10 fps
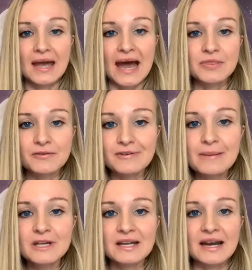And the
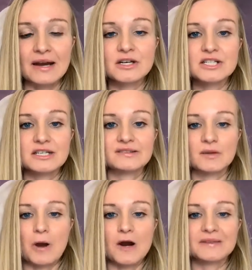feminine energy is
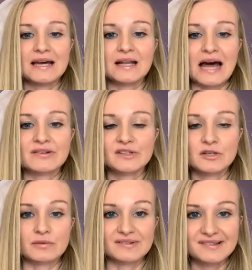the part that allows you
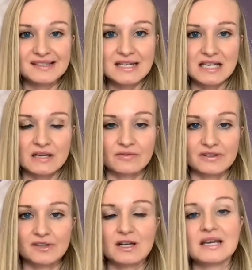to receive.
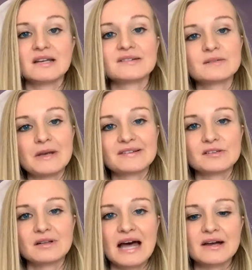It's creating space
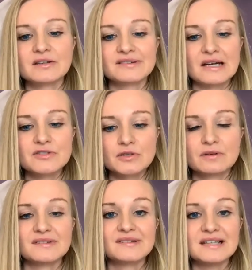to allow yourself to
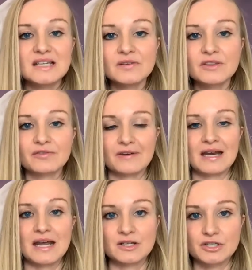receive the
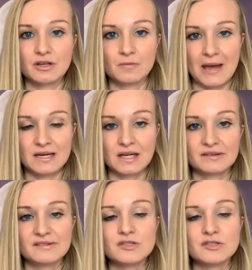financial abundance,